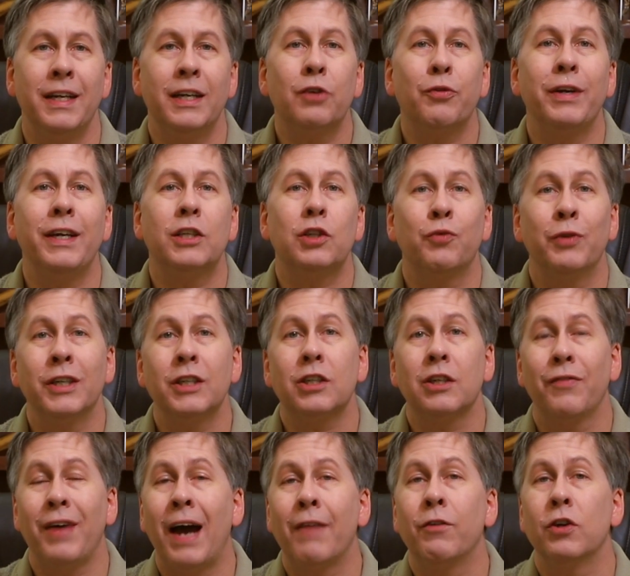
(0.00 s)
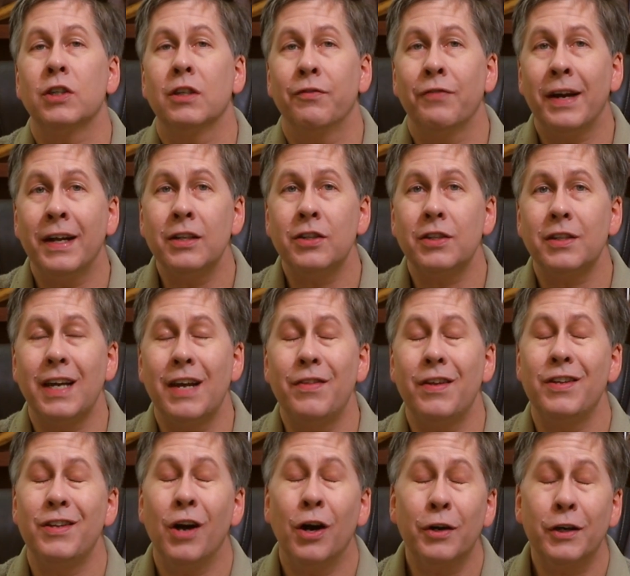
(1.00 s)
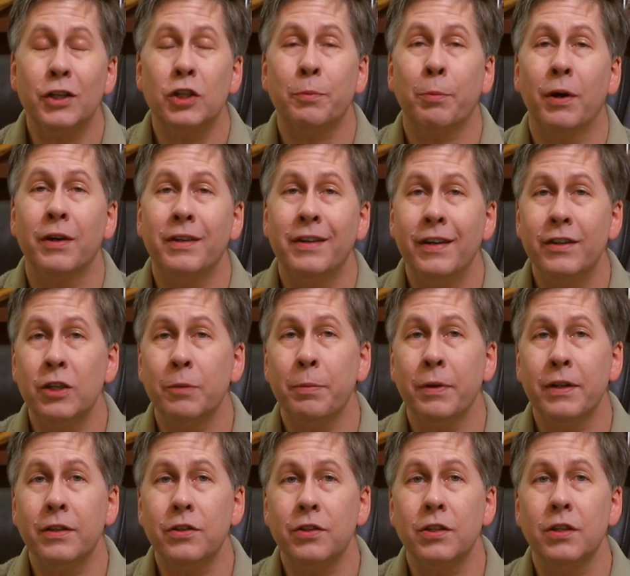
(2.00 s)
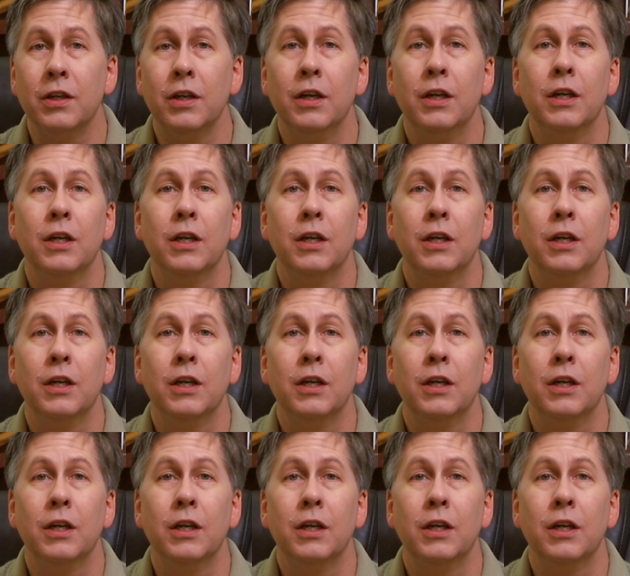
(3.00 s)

increased risk of adverse events in the youngest participants,